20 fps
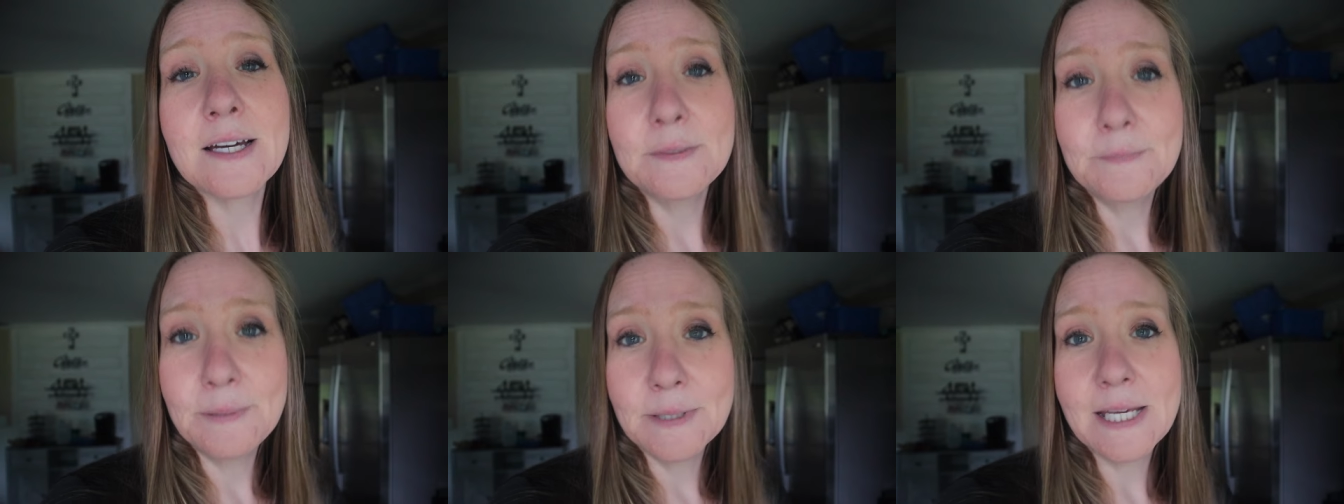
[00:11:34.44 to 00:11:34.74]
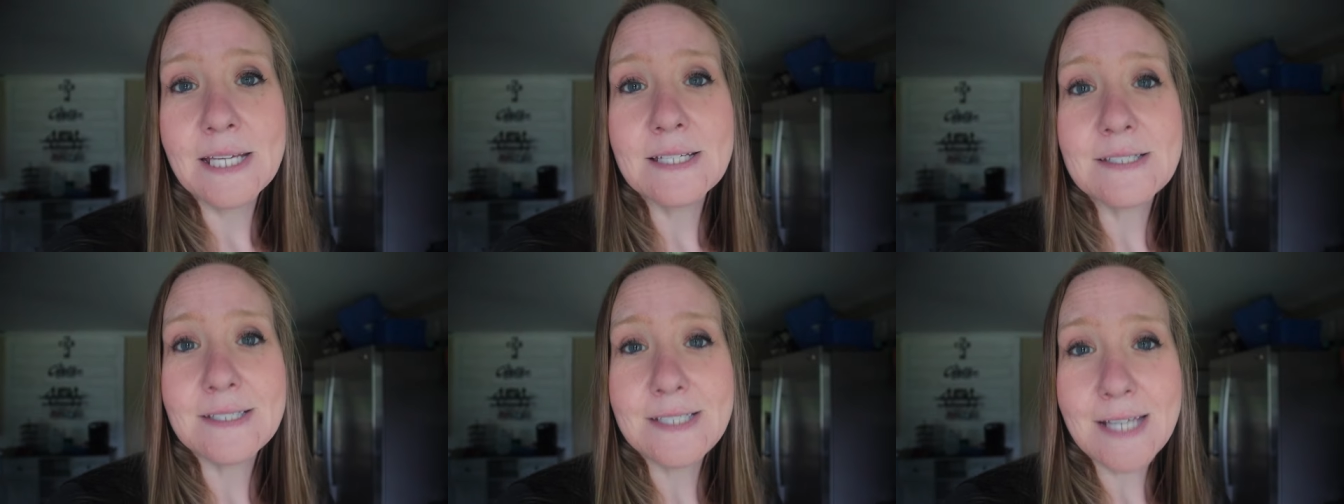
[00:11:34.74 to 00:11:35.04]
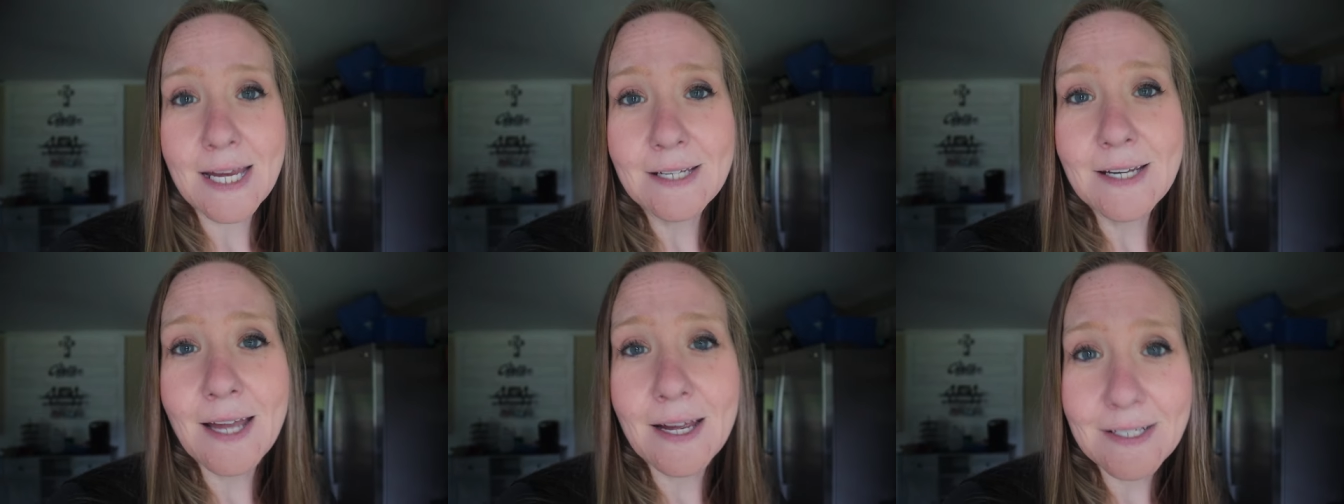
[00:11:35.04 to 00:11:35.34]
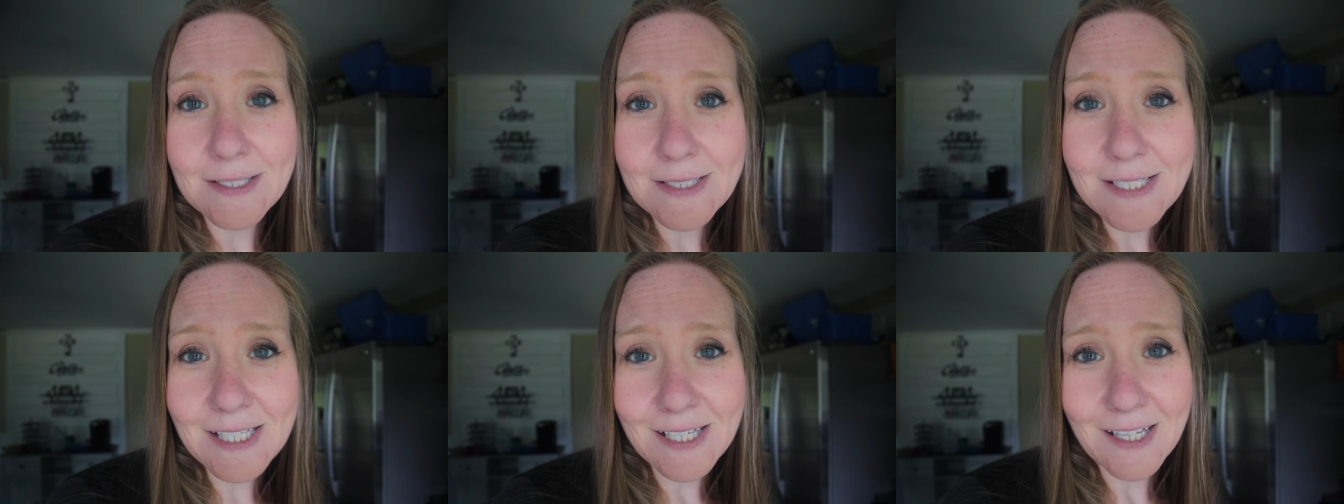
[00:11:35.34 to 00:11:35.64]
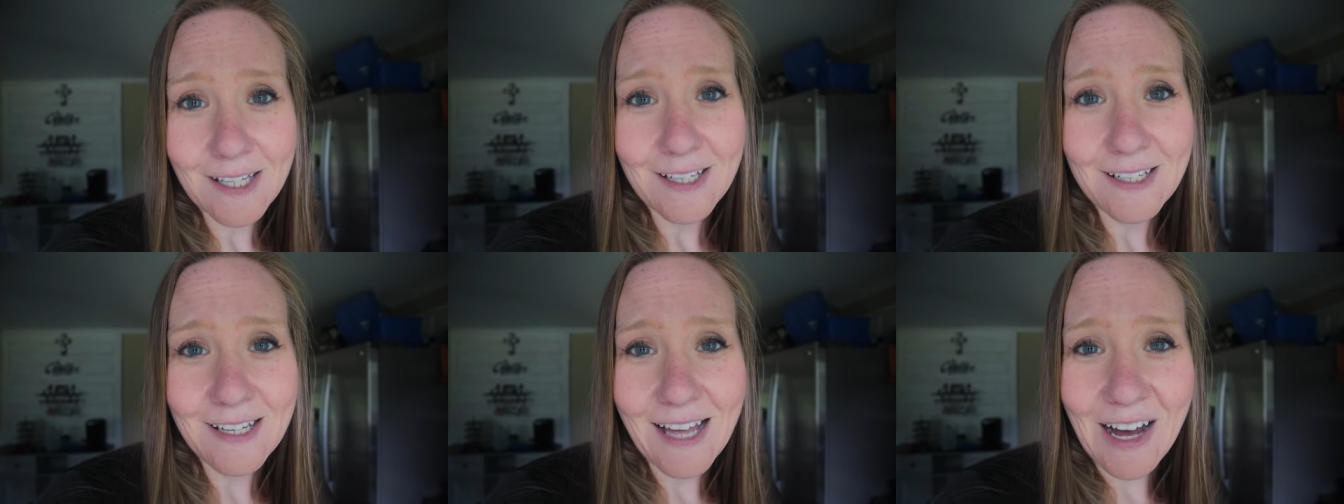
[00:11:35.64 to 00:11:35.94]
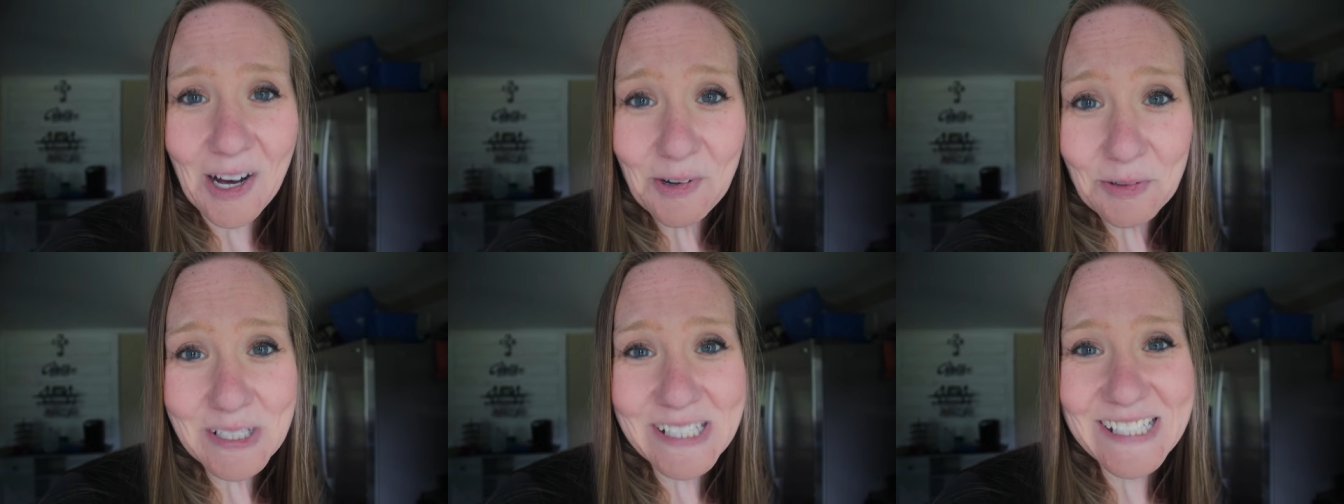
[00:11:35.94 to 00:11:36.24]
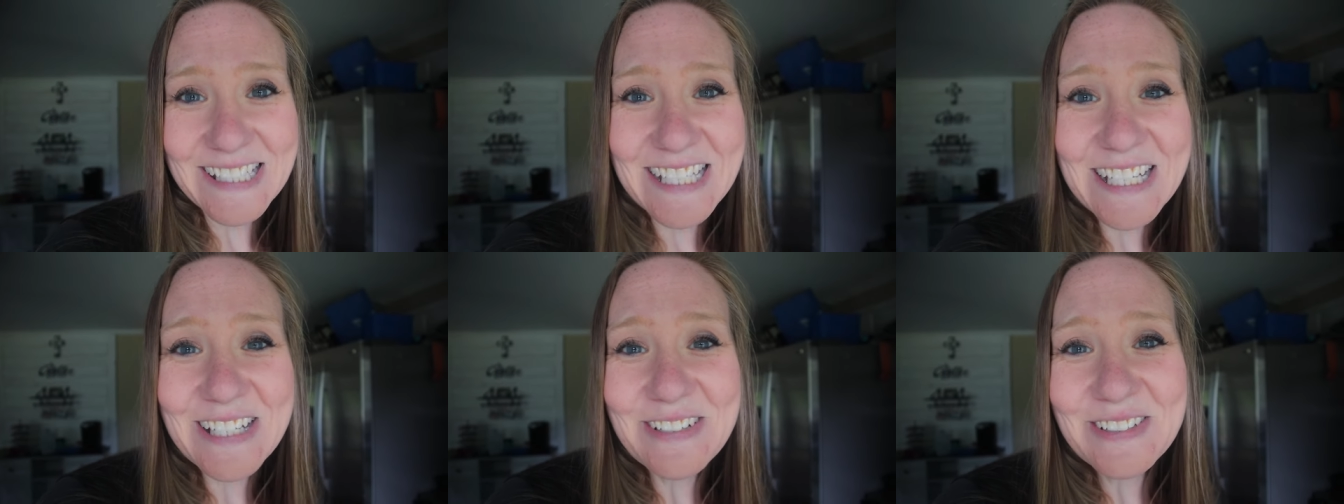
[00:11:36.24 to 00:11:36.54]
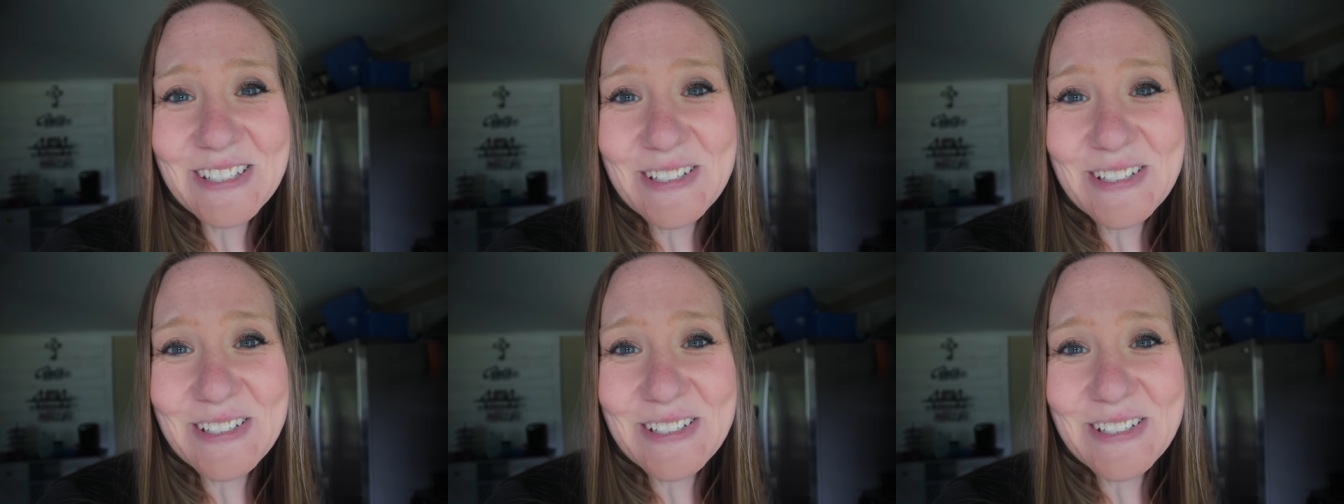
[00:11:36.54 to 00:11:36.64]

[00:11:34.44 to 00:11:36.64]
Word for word: completes day 19. I will see you